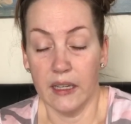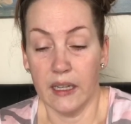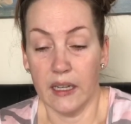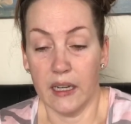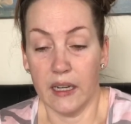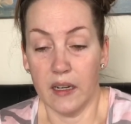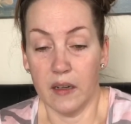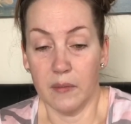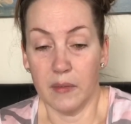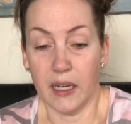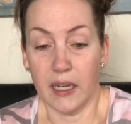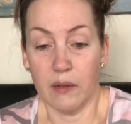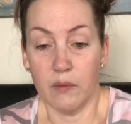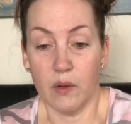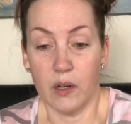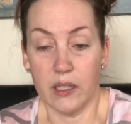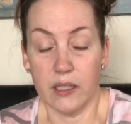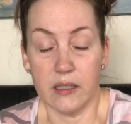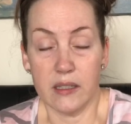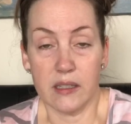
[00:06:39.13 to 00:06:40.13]
I
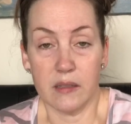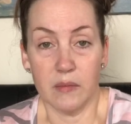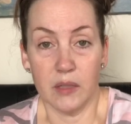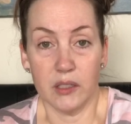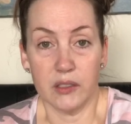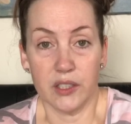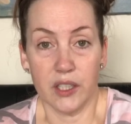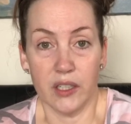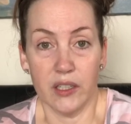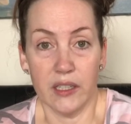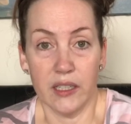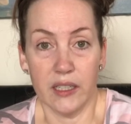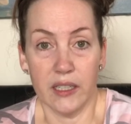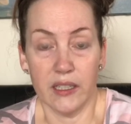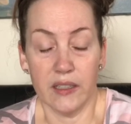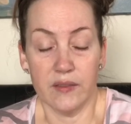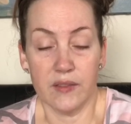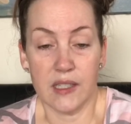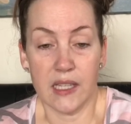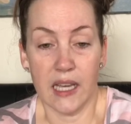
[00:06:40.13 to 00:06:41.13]
wanted some
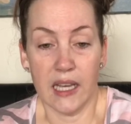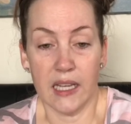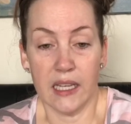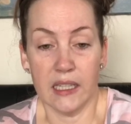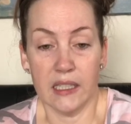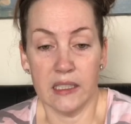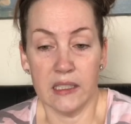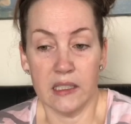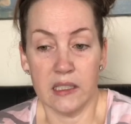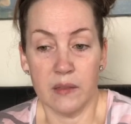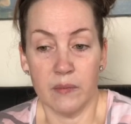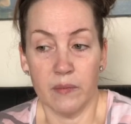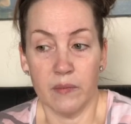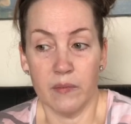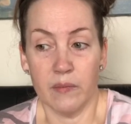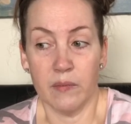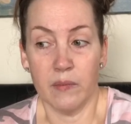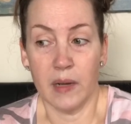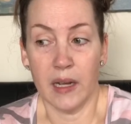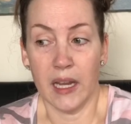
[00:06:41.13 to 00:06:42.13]
alternatives, and
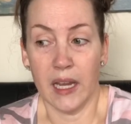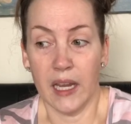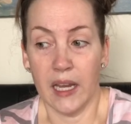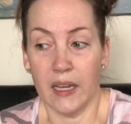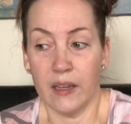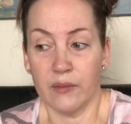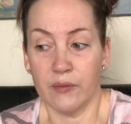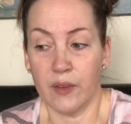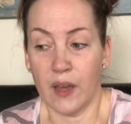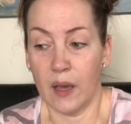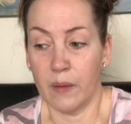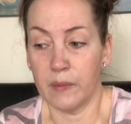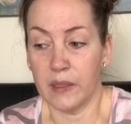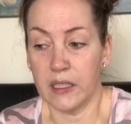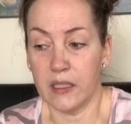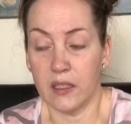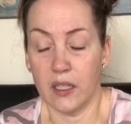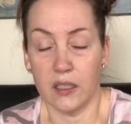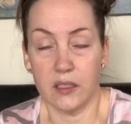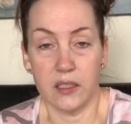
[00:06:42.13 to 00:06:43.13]
my family
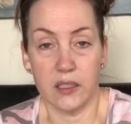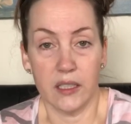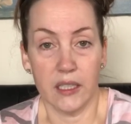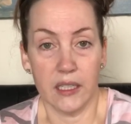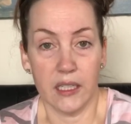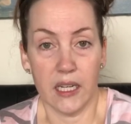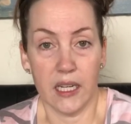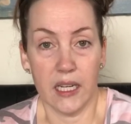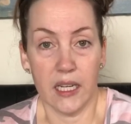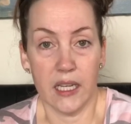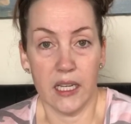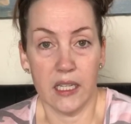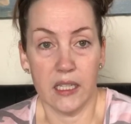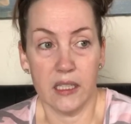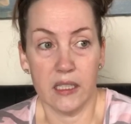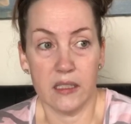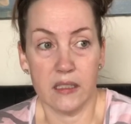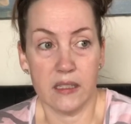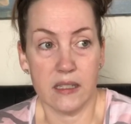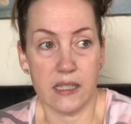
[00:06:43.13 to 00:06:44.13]
doctor and
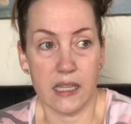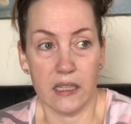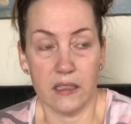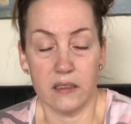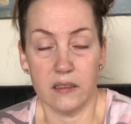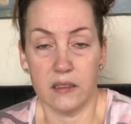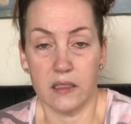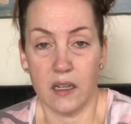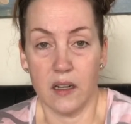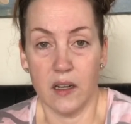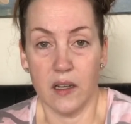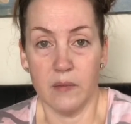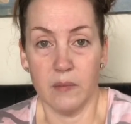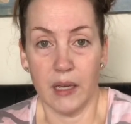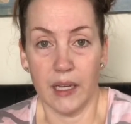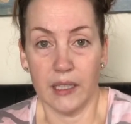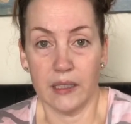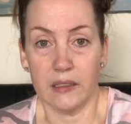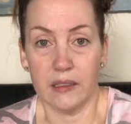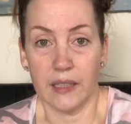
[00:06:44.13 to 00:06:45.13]
I settled on
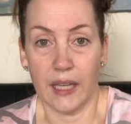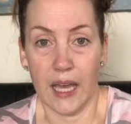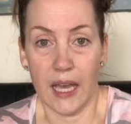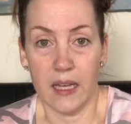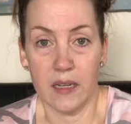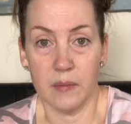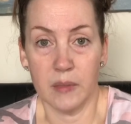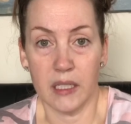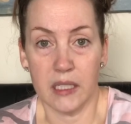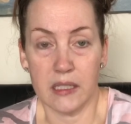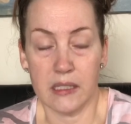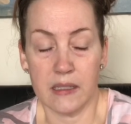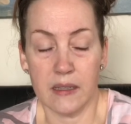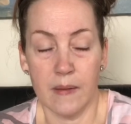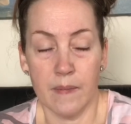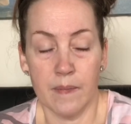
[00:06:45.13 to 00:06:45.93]
medical cannabis.